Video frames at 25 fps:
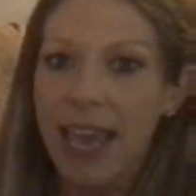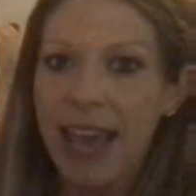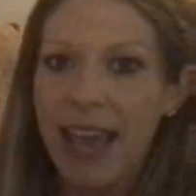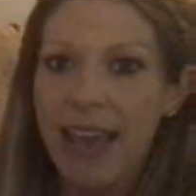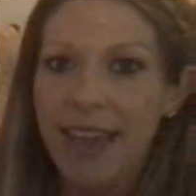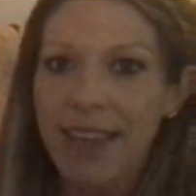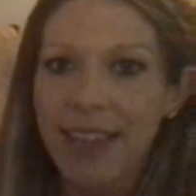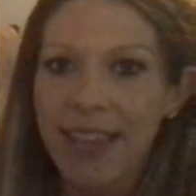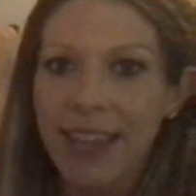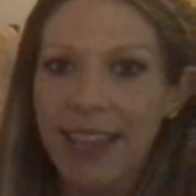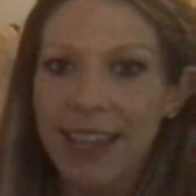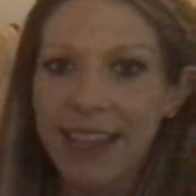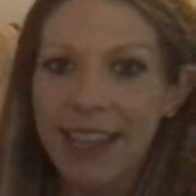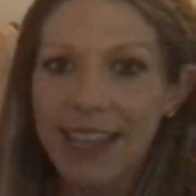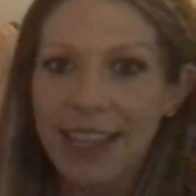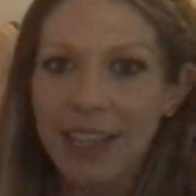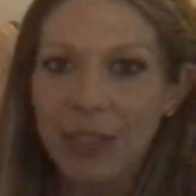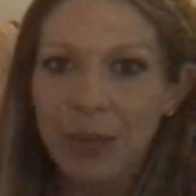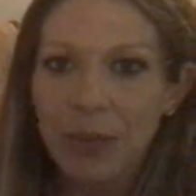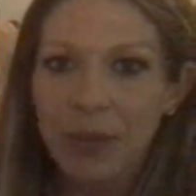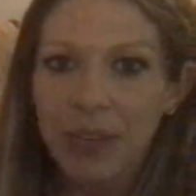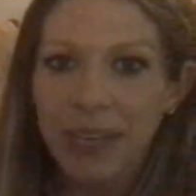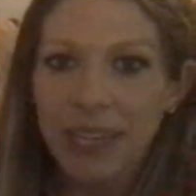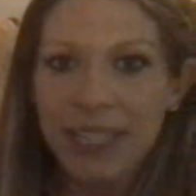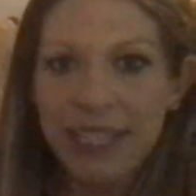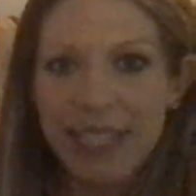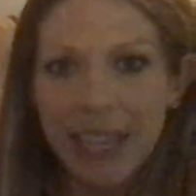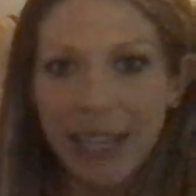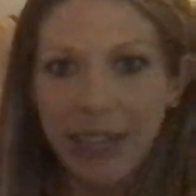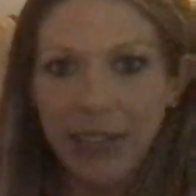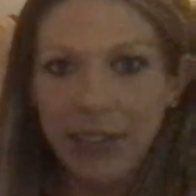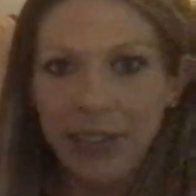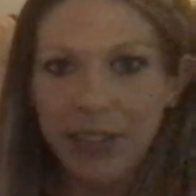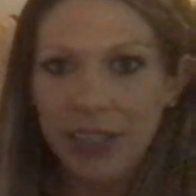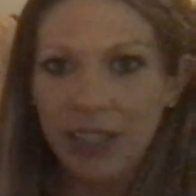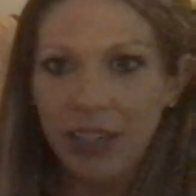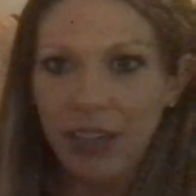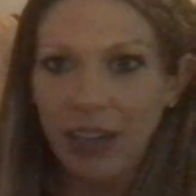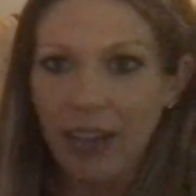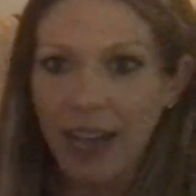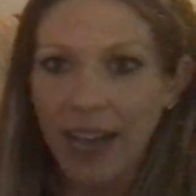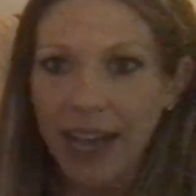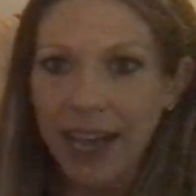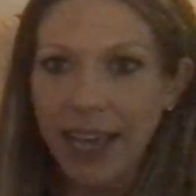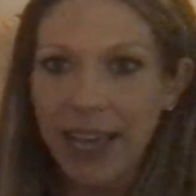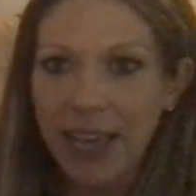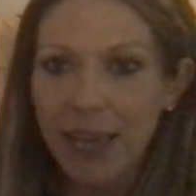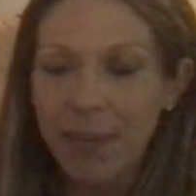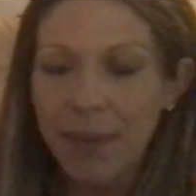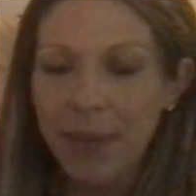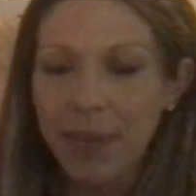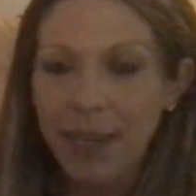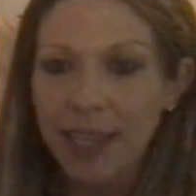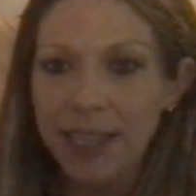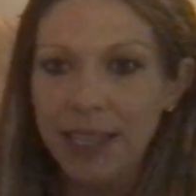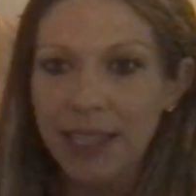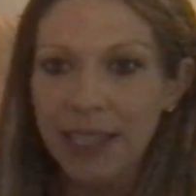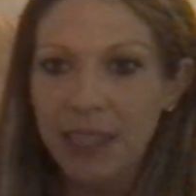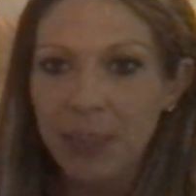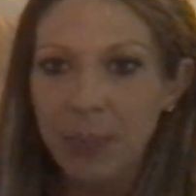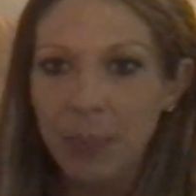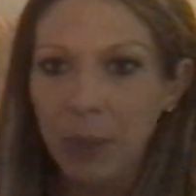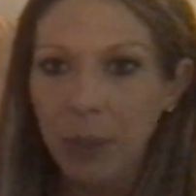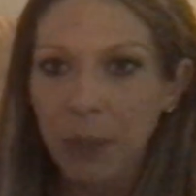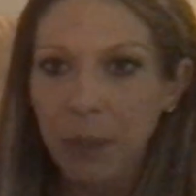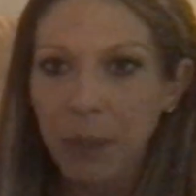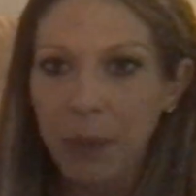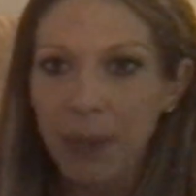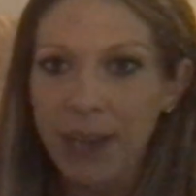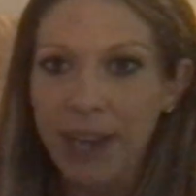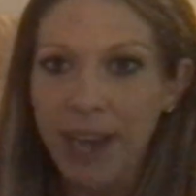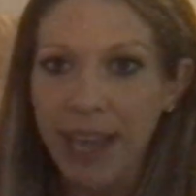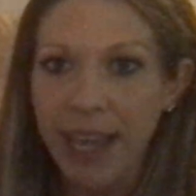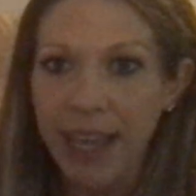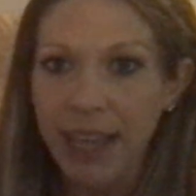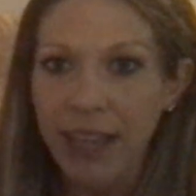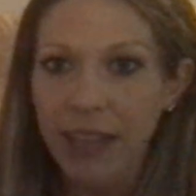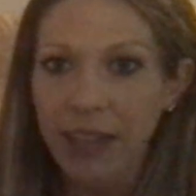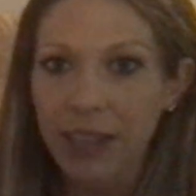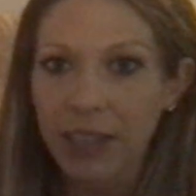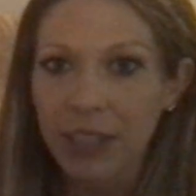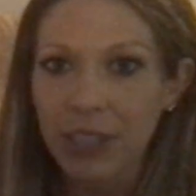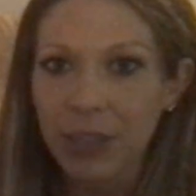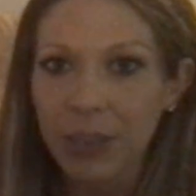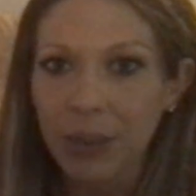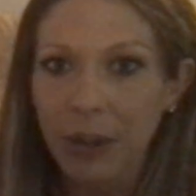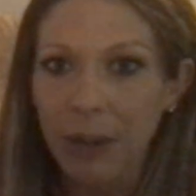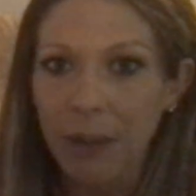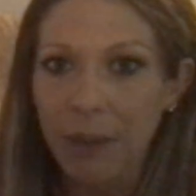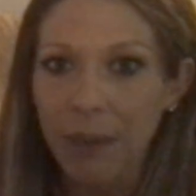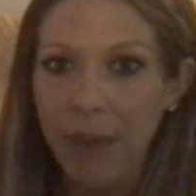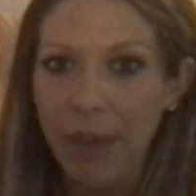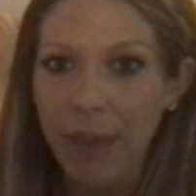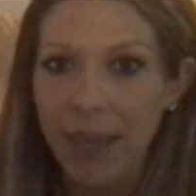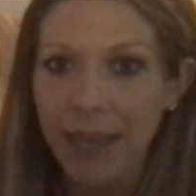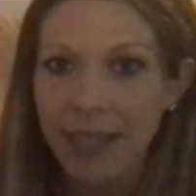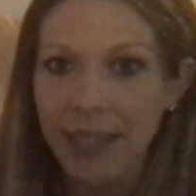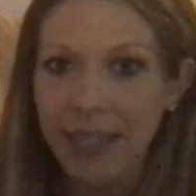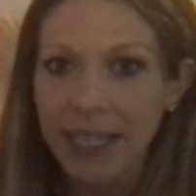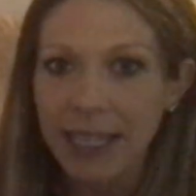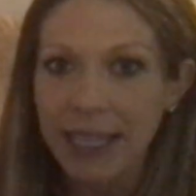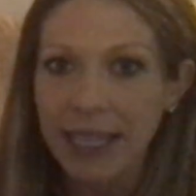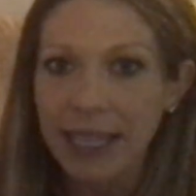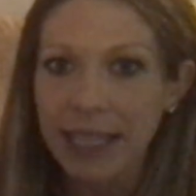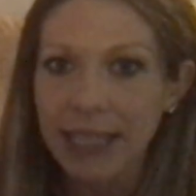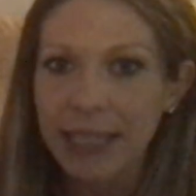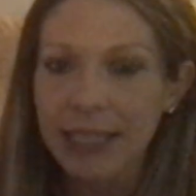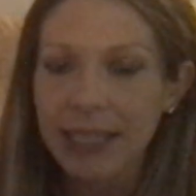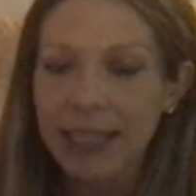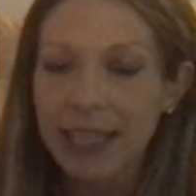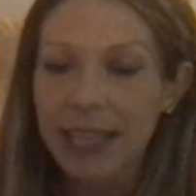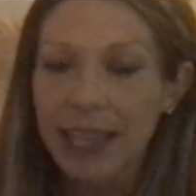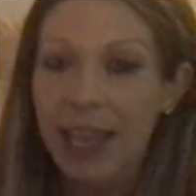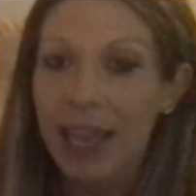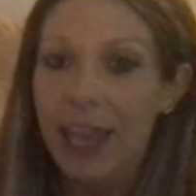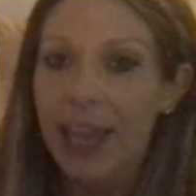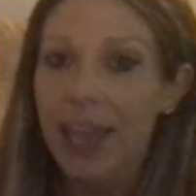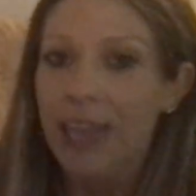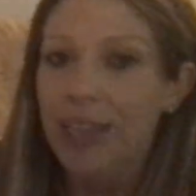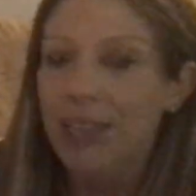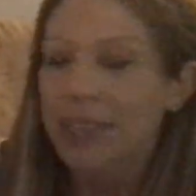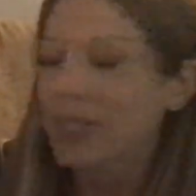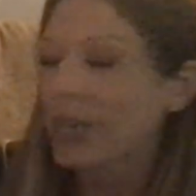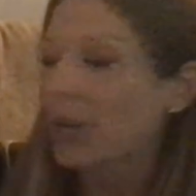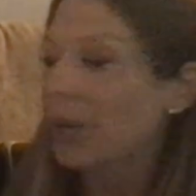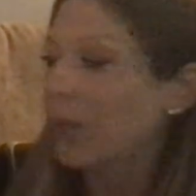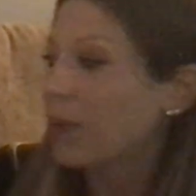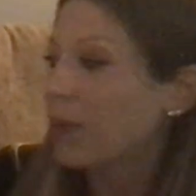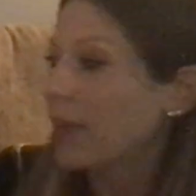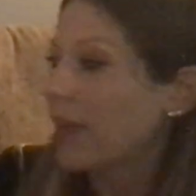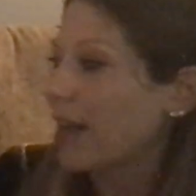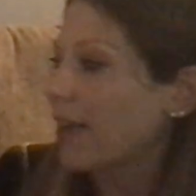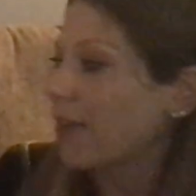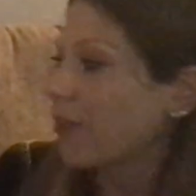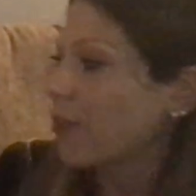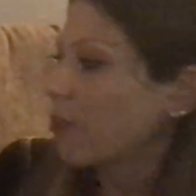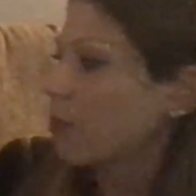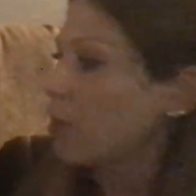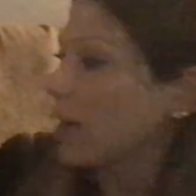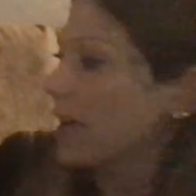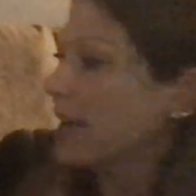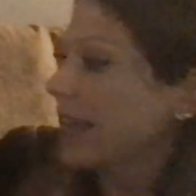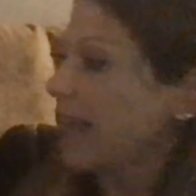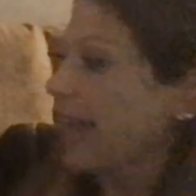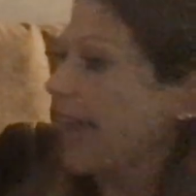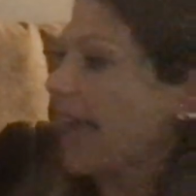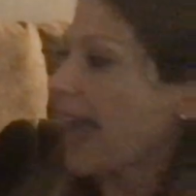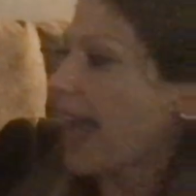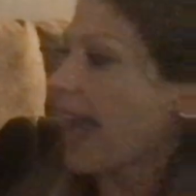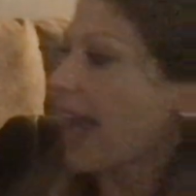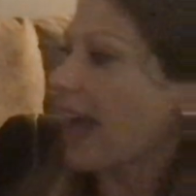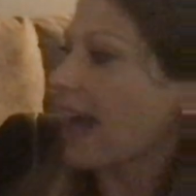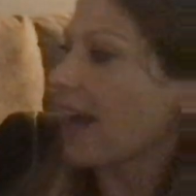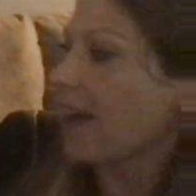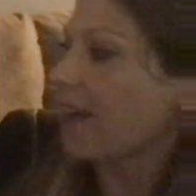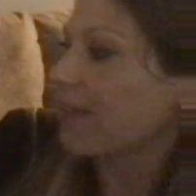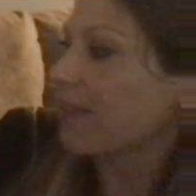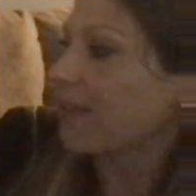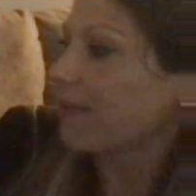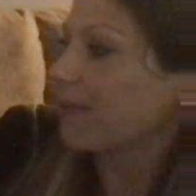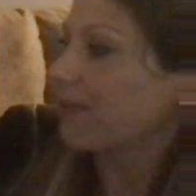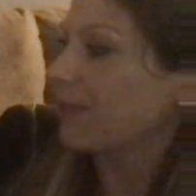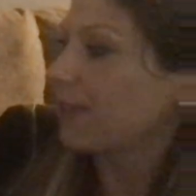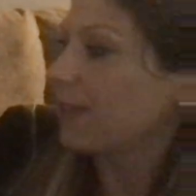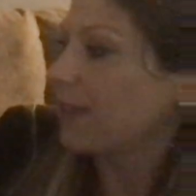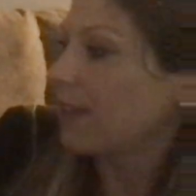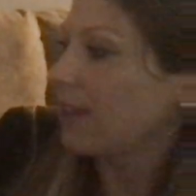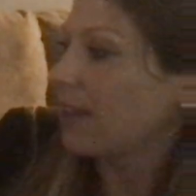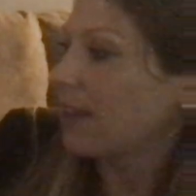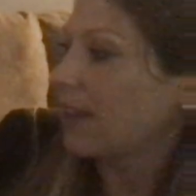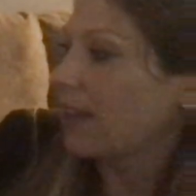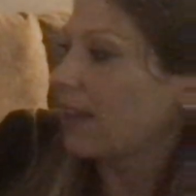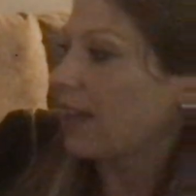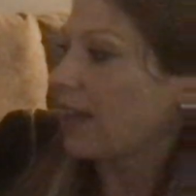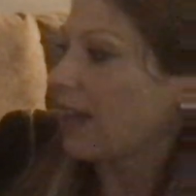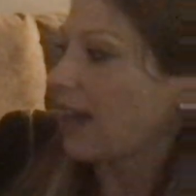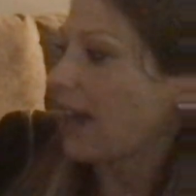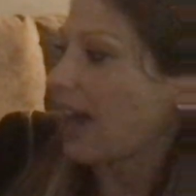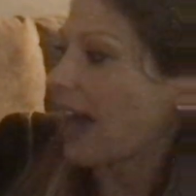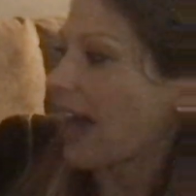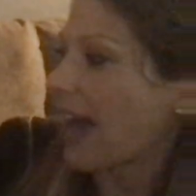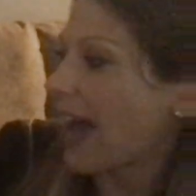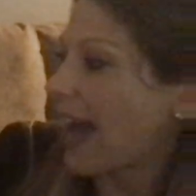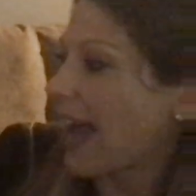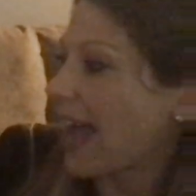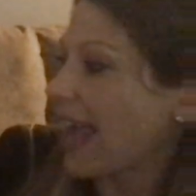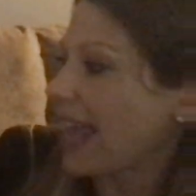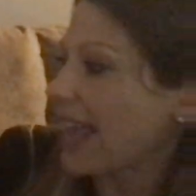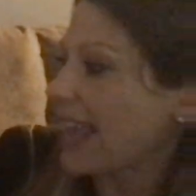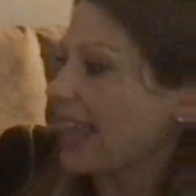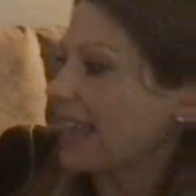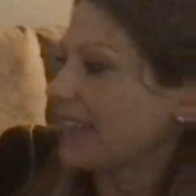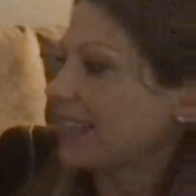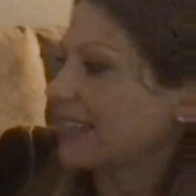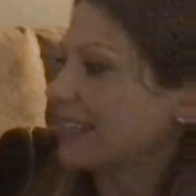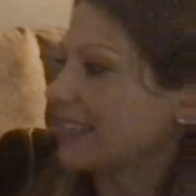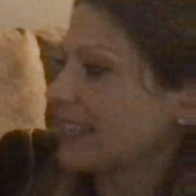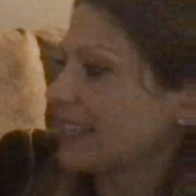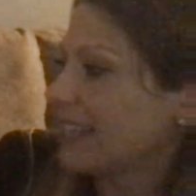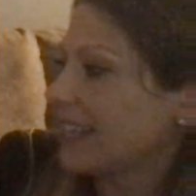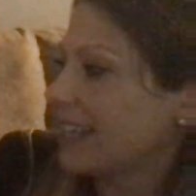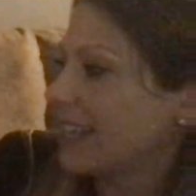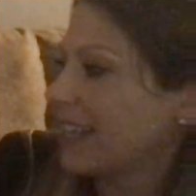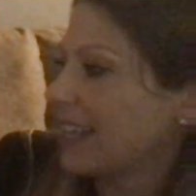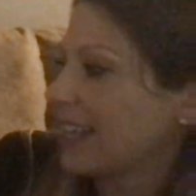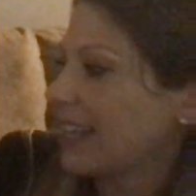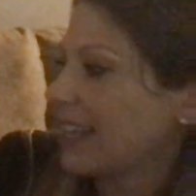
And then this we can tell is our height because it's perpendicular to our bases. So we have 1/2 height